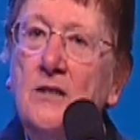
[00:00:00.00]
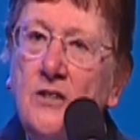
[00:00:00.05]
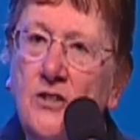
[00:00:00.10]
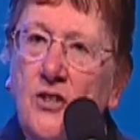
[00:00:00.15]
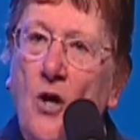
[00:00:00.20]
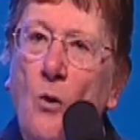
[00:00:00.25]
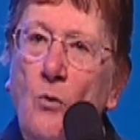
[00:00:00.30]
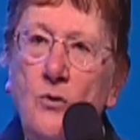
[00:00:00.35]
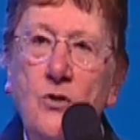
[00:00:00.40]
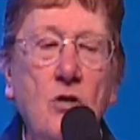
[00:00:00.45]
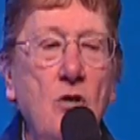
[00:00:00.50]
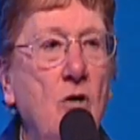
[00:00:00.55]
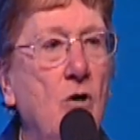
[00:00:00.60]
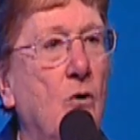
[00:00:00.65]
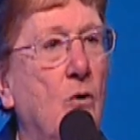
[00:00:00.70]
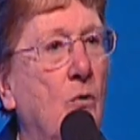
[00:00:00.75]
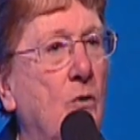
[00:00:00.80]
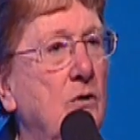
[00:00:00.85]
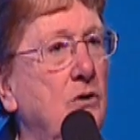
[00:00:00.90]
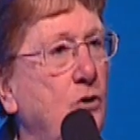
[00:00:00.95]
So
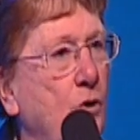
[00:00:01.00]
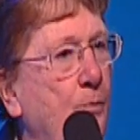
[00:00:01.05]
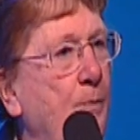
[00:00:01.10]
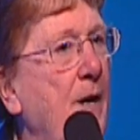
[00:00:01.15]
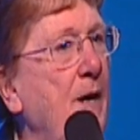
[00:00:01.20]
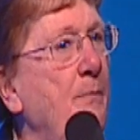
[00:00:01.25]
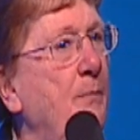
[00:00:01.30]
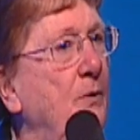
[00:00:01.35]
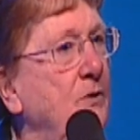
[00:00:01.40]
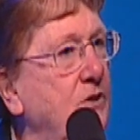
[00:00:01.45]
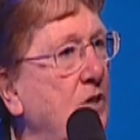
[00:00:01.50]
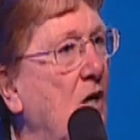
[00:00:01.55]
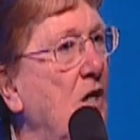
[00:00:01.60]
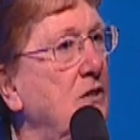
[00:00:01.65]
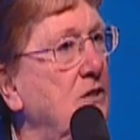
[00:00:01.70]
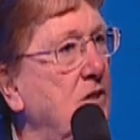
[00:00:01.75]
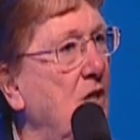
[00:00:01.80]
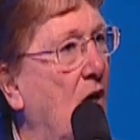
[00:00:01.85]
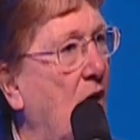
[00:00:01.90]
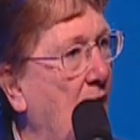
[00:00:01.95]
too do people
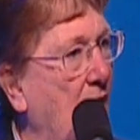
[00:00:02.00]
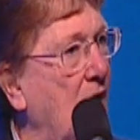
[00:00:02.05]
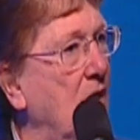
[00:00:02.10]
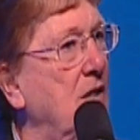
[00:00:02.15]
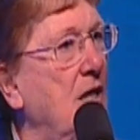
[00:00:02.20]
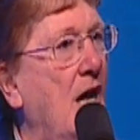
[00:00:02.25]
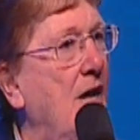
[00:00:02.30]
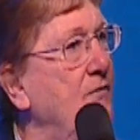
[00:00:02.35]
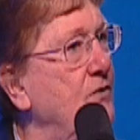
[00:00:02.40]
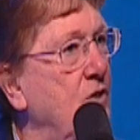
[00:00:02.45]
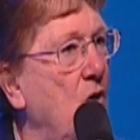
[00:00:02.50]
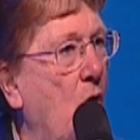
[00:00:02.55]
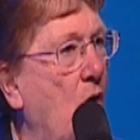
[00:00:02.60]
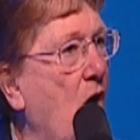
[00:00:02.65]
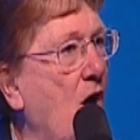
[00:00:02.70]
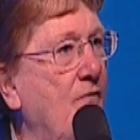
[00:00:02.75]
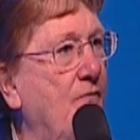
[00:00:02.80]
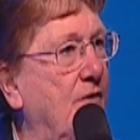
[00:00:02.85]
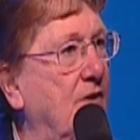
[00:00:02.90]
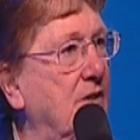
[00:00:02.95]
touch our lives
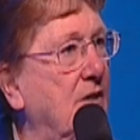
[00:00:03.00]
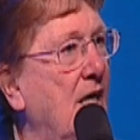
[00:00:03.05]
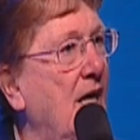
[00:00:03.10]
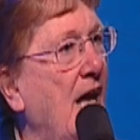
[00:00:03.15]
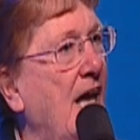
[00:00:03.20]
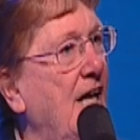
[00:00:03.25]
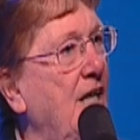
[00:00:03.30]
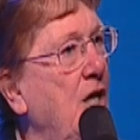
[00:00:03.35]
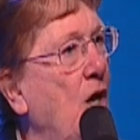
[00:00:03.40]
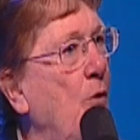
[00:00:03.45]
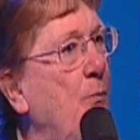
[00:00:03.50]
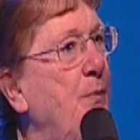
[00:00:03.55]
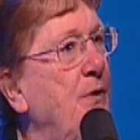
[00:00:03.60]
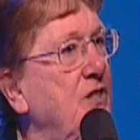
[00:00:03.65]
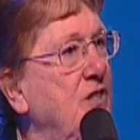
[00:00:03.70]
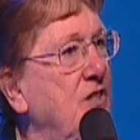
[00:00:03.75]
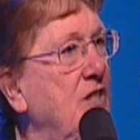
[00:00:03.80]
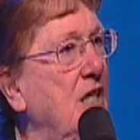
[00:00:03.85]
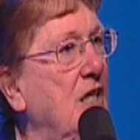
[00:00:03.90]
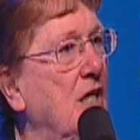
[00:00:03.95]
often and help
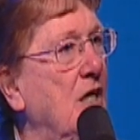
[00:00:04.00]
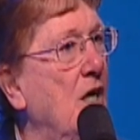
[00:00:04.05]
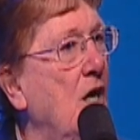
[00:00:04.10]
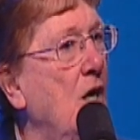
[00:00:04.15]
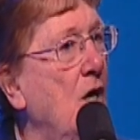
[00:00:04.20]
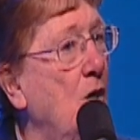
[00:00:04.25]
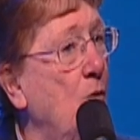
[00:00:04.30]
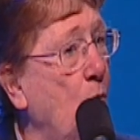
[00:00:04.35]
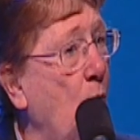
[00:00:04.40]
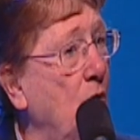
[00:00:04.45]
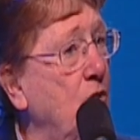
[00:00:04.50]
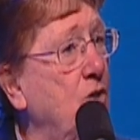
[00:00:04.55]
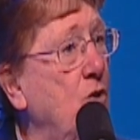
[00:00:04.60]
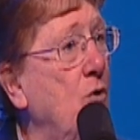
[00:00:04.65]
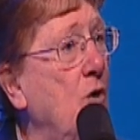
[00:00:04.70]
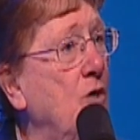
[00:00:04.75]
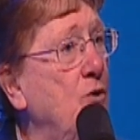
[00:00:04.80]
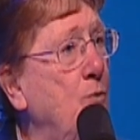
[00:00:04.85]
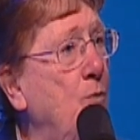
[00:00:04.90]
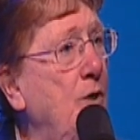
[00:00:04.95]
us see what
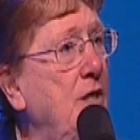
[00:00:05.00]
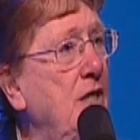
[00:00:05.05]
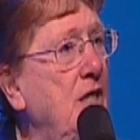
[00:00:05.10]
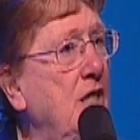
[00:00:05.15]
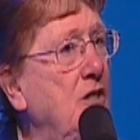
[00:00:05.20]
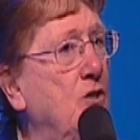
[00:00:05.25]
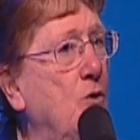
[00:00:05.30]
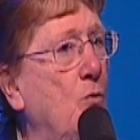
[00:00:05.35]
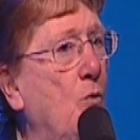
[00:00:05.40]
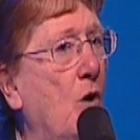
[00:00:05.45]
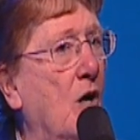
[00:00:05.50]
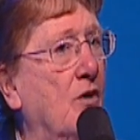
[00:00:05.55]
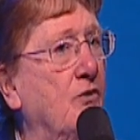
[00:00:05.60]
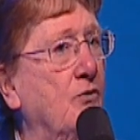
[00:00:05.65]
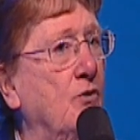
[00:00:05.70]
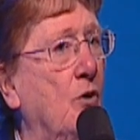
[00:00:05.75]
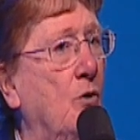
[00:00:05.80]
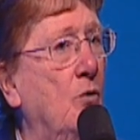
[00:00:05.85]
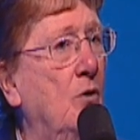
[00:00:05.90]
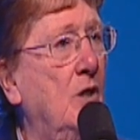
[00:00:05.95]
doors we need to walk
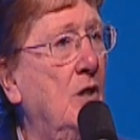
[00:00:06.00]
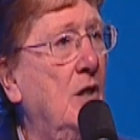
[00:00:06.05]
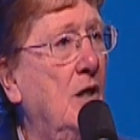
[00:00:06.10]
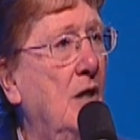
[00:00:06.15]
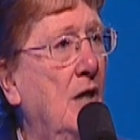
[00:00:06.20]
through.